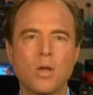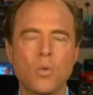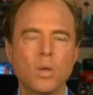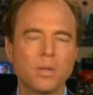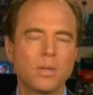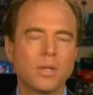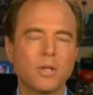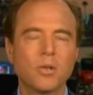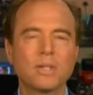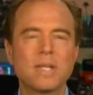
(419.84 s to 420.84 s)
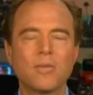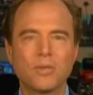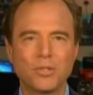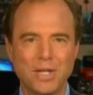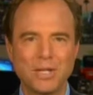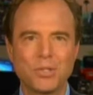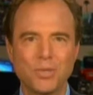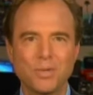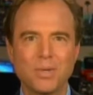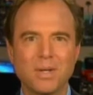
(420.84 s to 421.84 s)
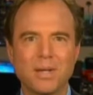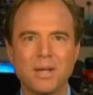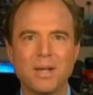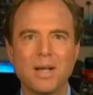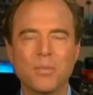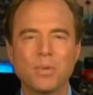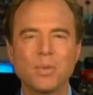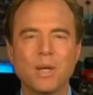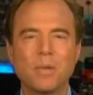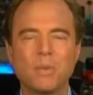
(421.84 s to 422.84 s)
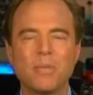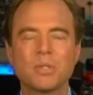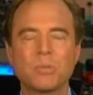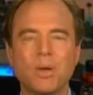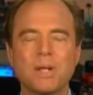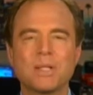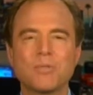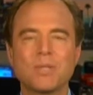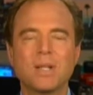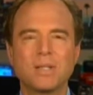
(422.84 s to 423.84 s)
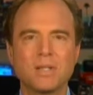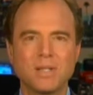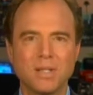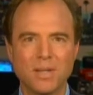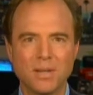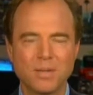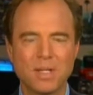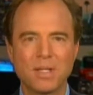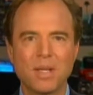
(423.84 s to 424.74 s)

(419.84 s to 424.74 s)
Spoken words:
Well, you know, let's give her a chance to. I'd be very surprised if she doesn't take the